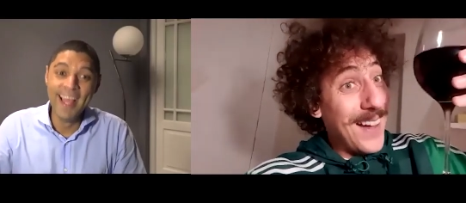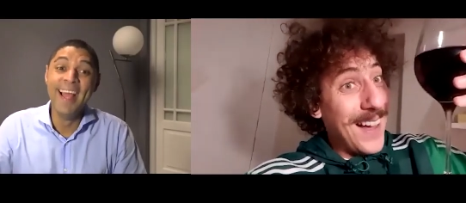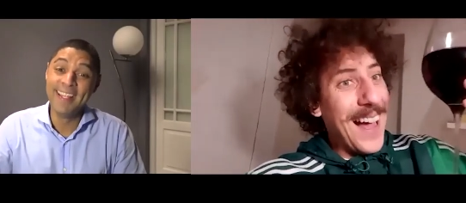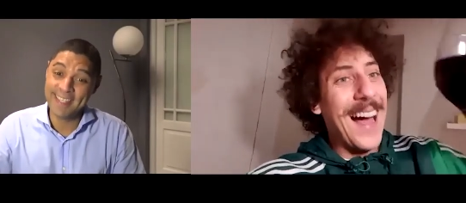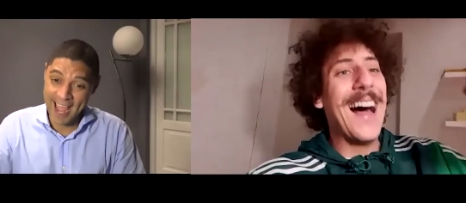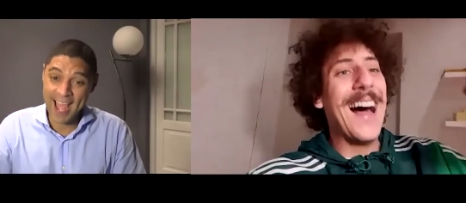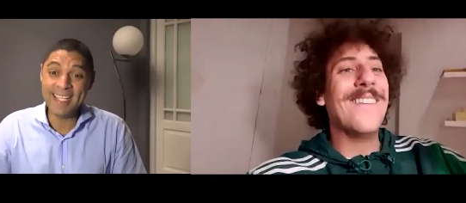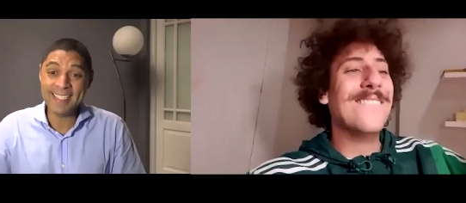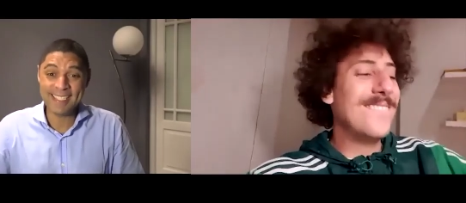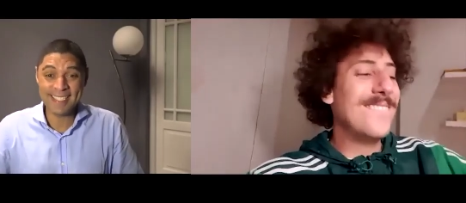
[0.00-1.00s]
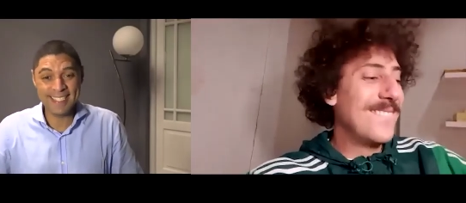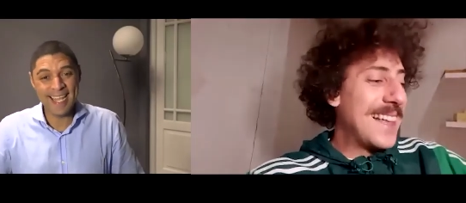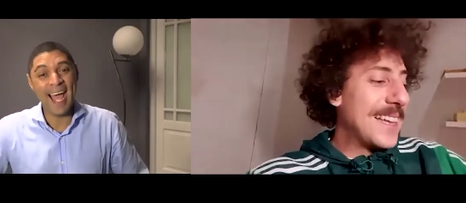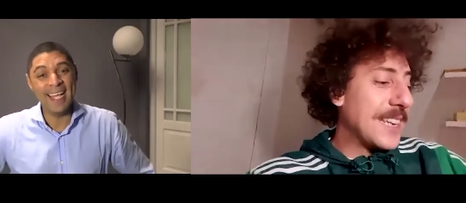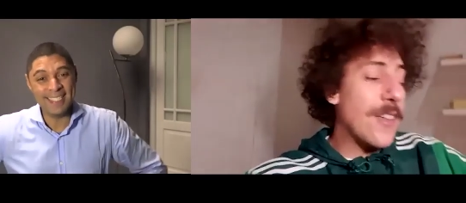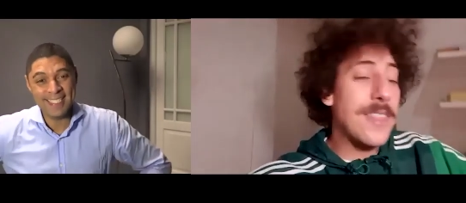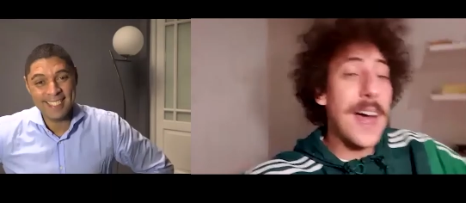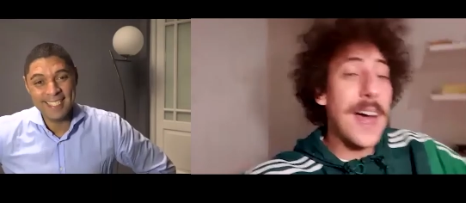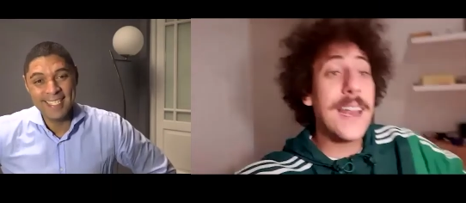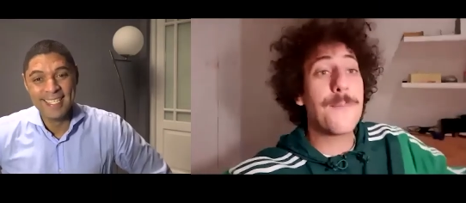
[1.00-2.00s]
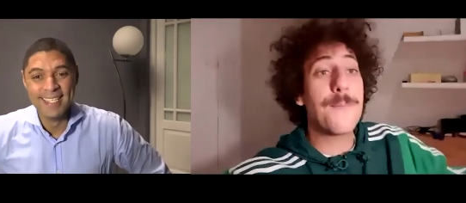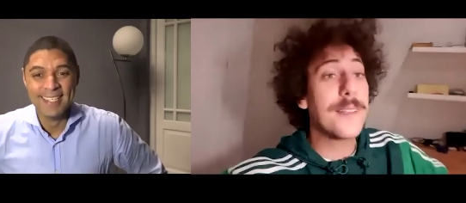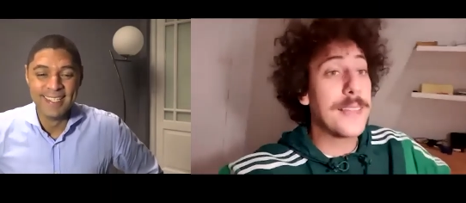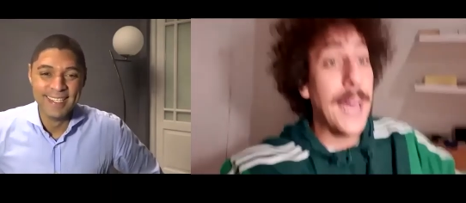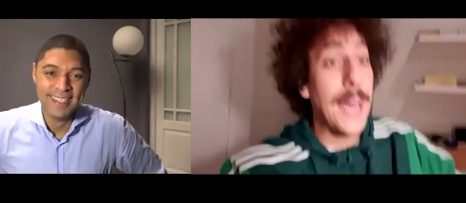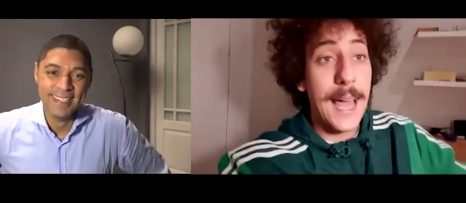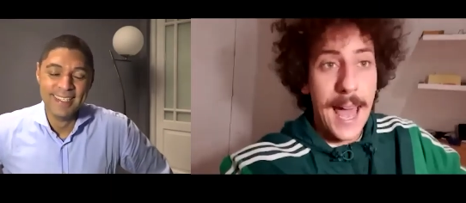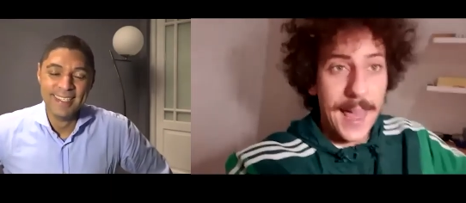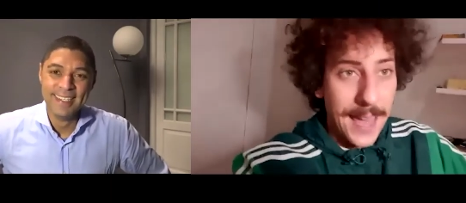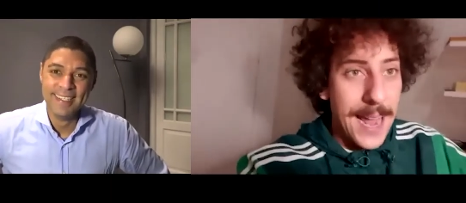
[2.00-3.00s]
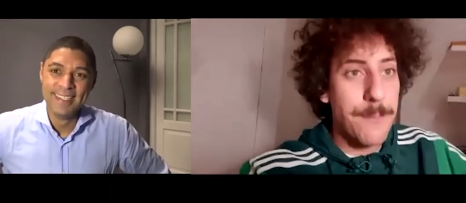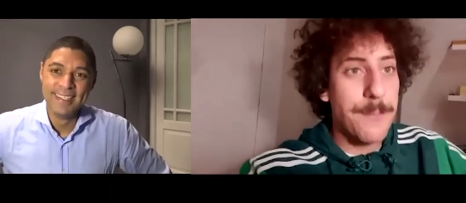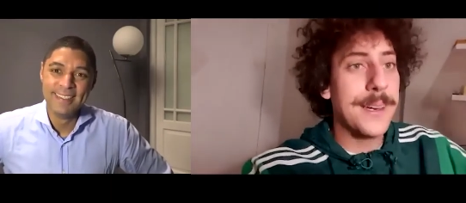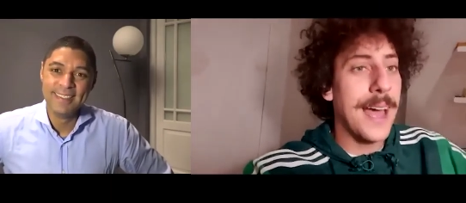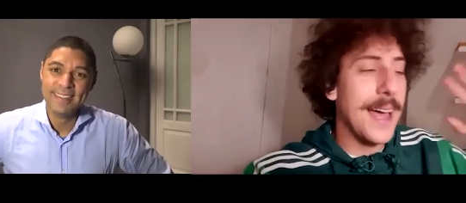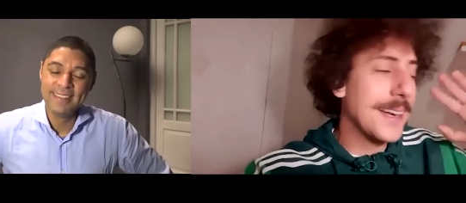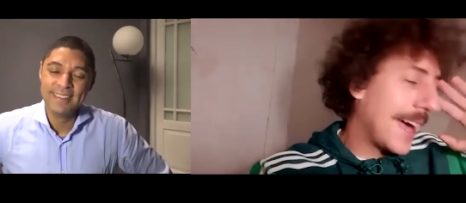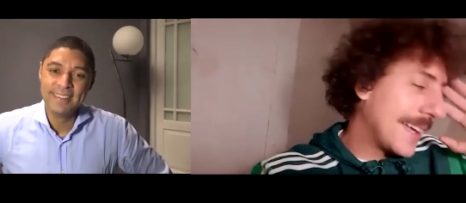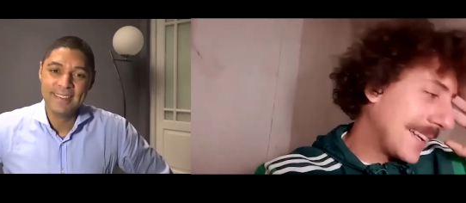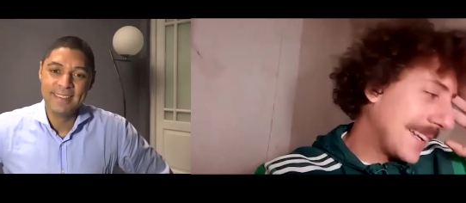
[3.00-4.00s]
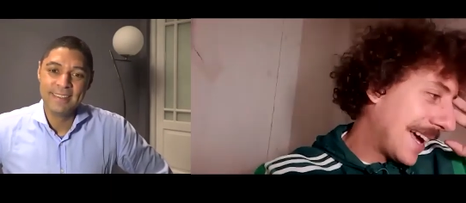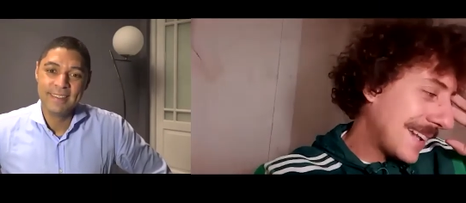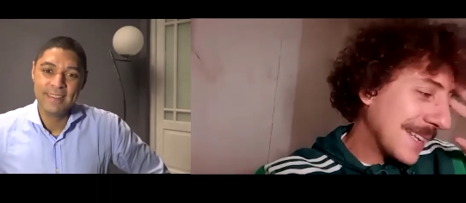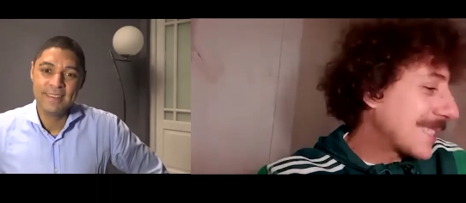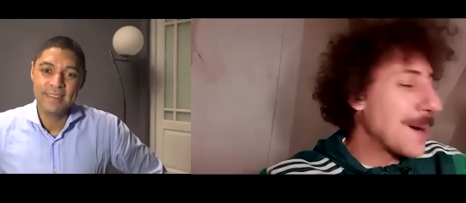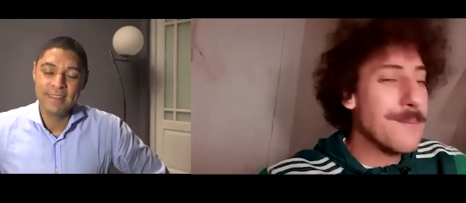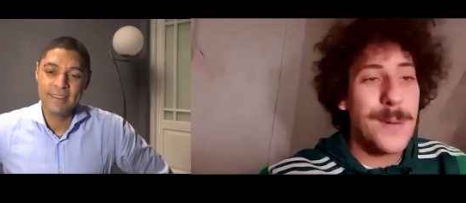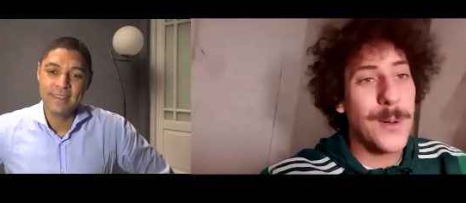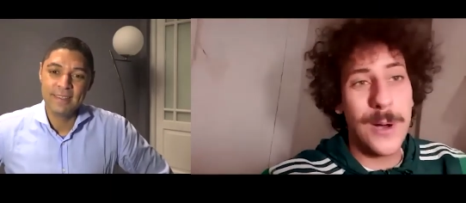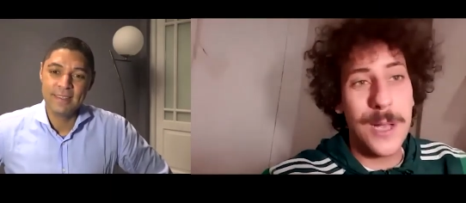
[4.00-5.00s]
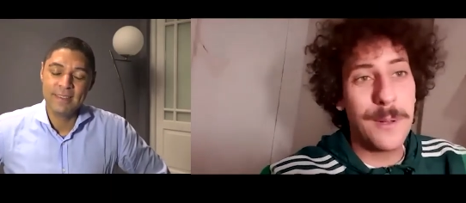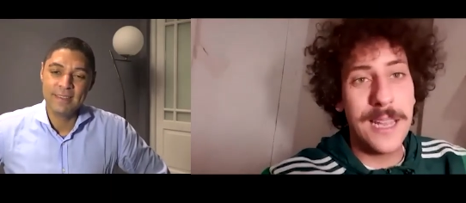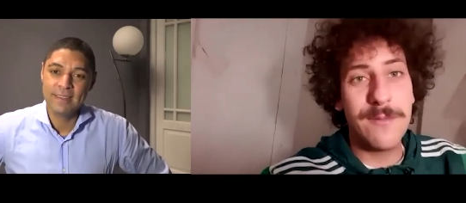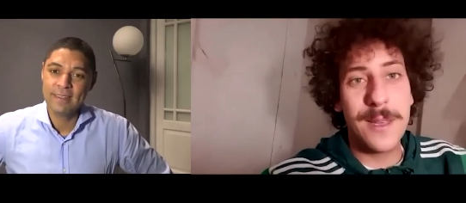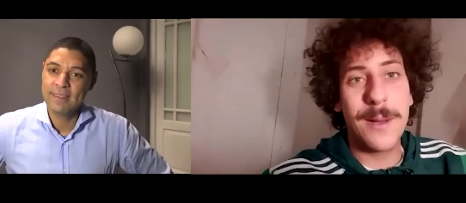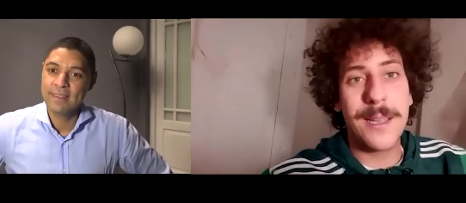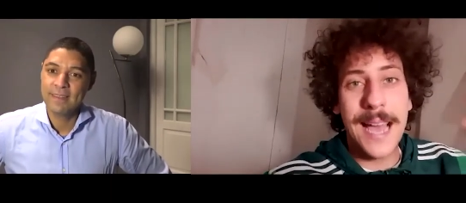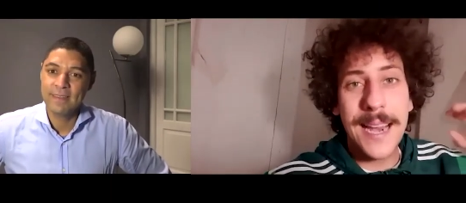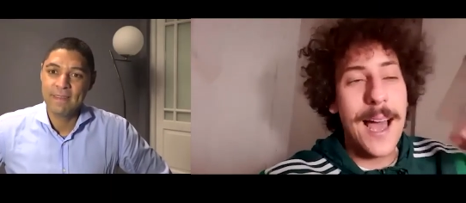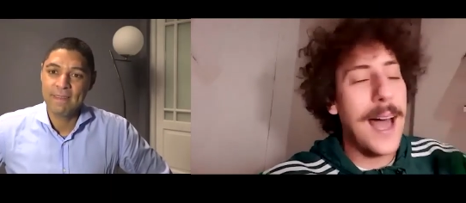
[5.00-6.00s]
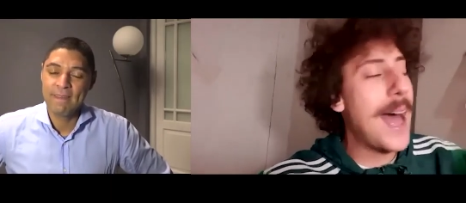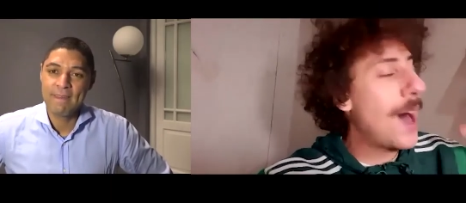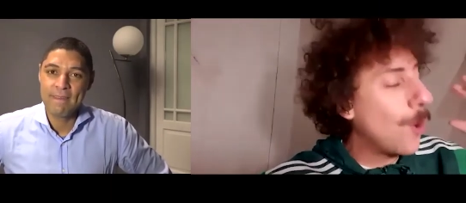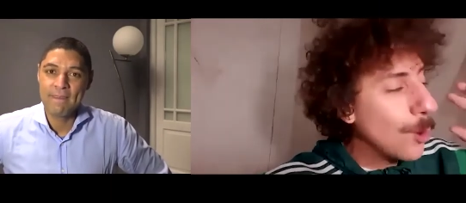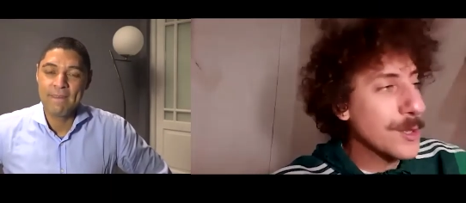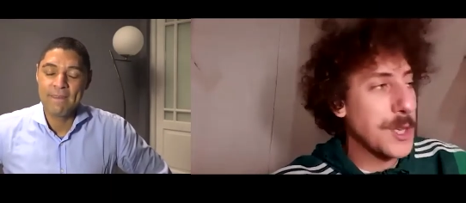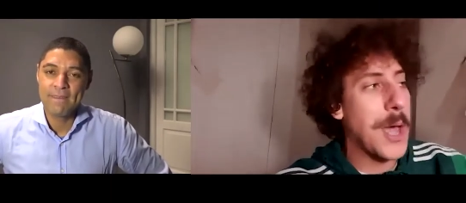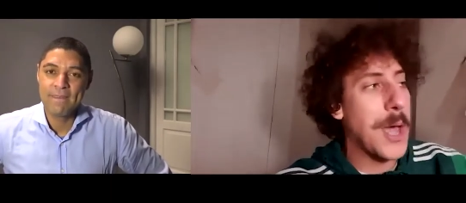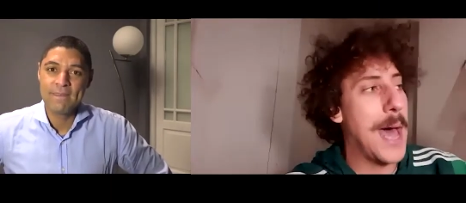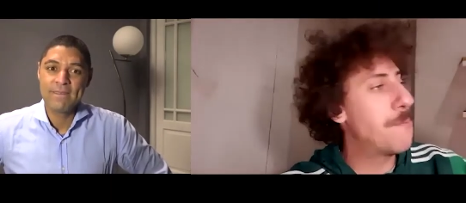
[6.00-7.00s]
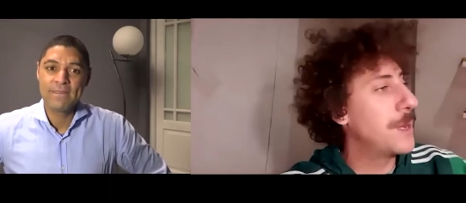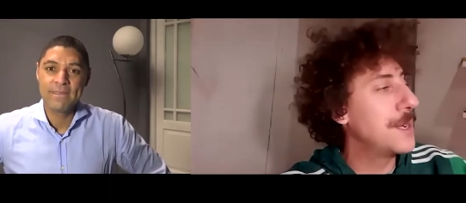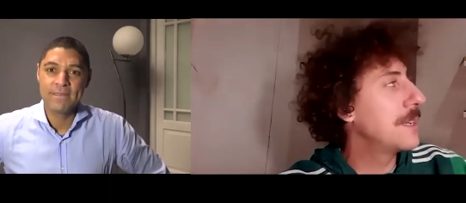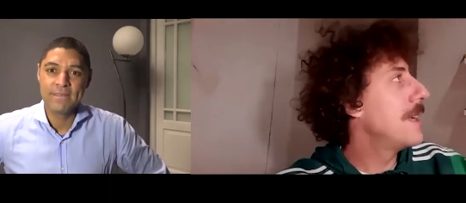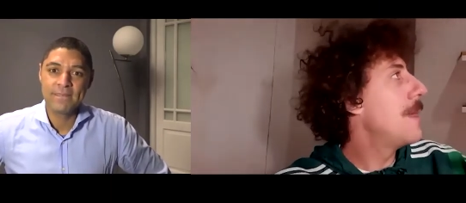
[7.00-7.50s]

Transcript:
Speaker 1: Nice. Nice. That happened and some people won't believe me, but that also happened